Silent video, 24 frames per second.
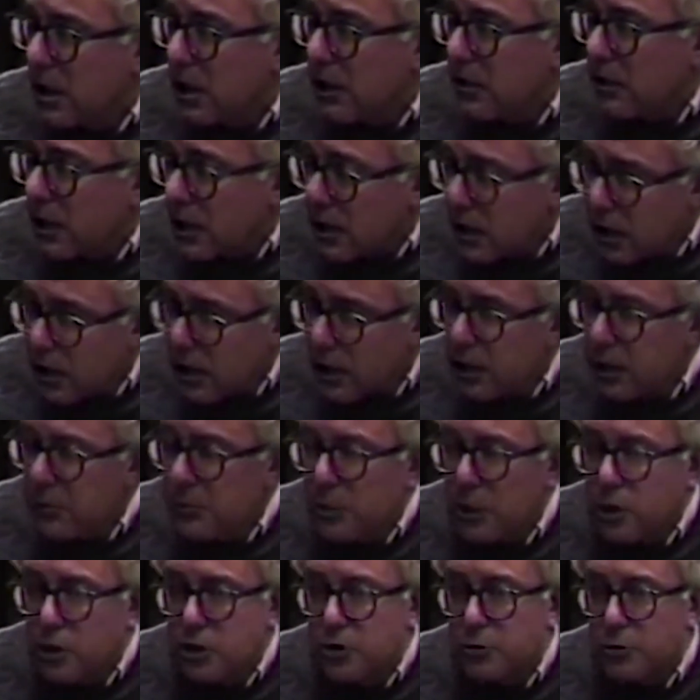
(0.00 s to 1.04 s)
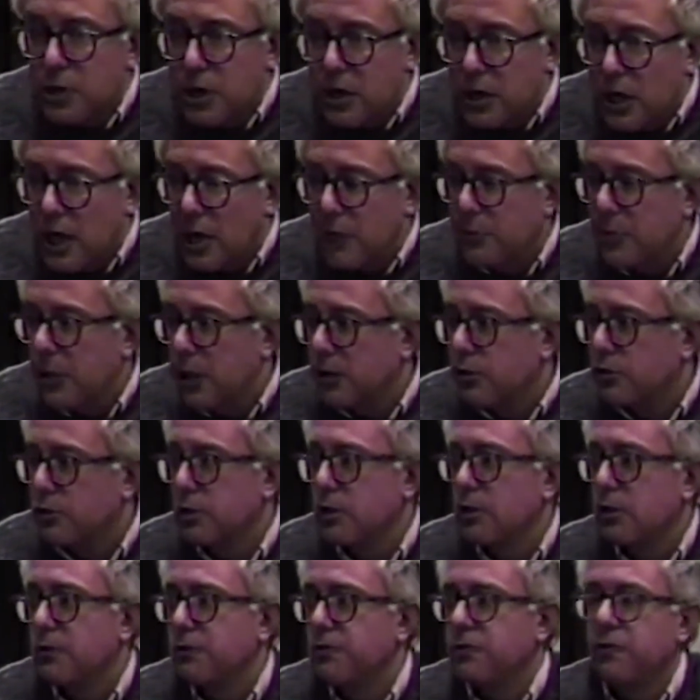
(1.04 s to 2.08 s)
And they needed it because we are not being
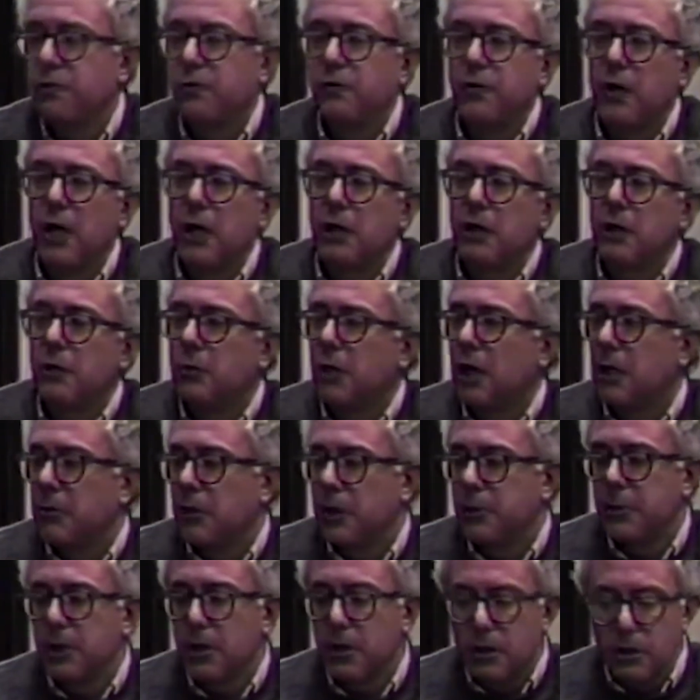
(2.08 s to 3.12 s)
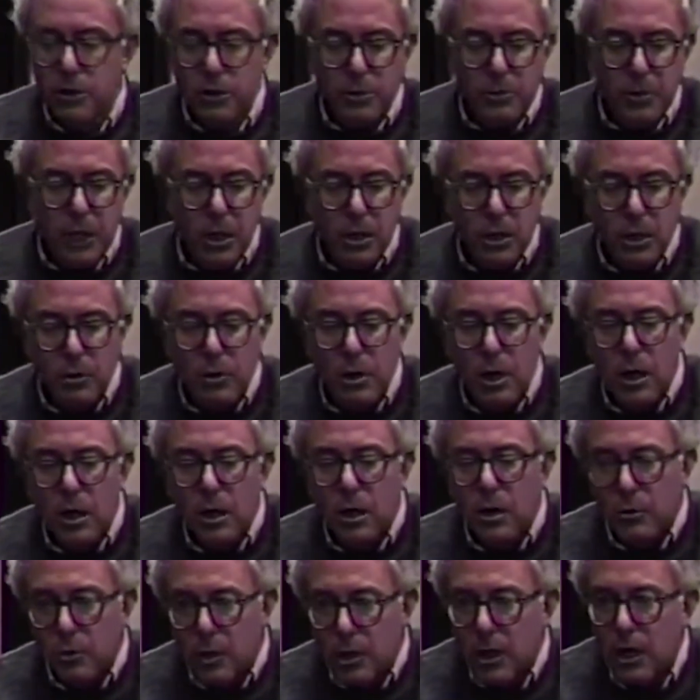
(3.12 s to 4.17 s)
treated fairly by Montpelier. As you may know,
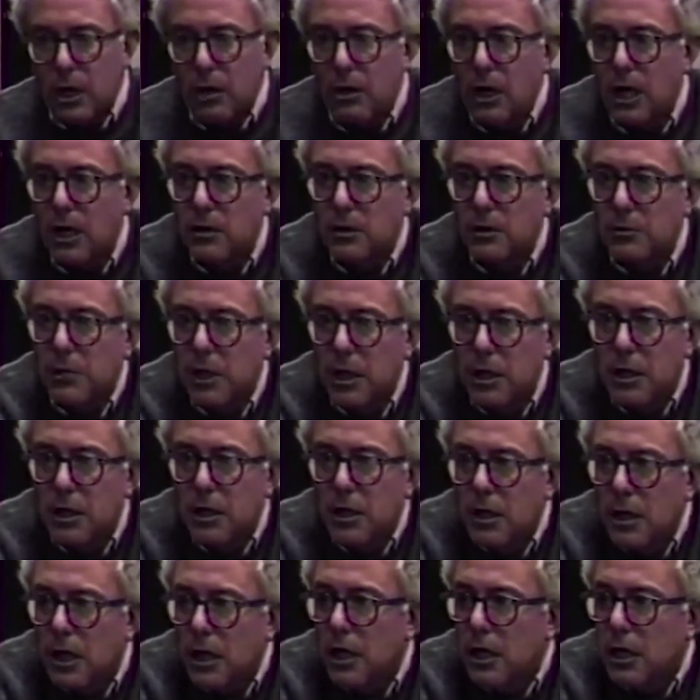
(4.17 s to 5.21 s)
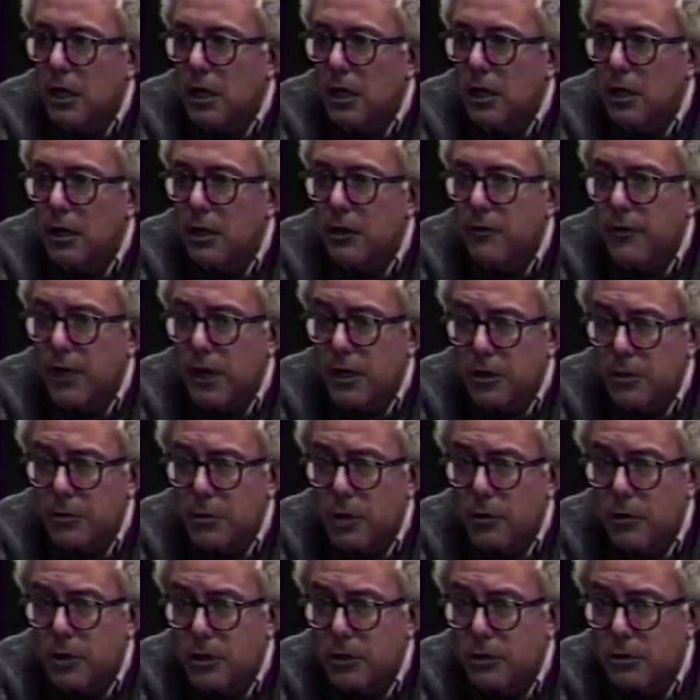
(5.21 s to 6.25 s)
we are now contemplating in fact there'll
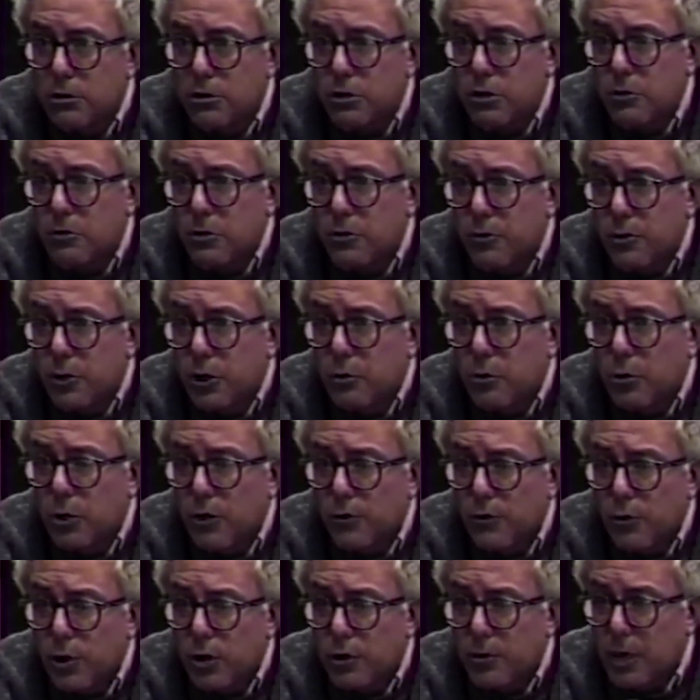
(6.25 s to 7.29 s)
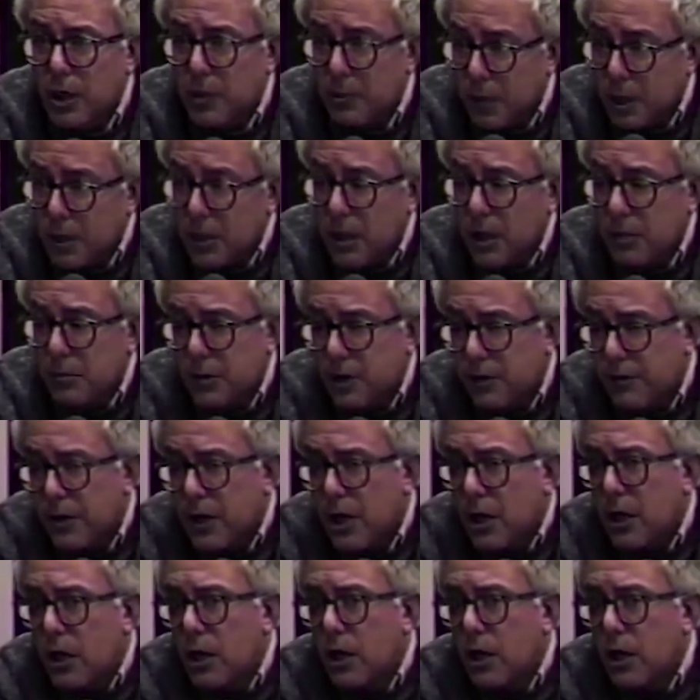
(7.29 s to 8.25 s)
be a resolution before the Board of Aldermen on Monday, I believe,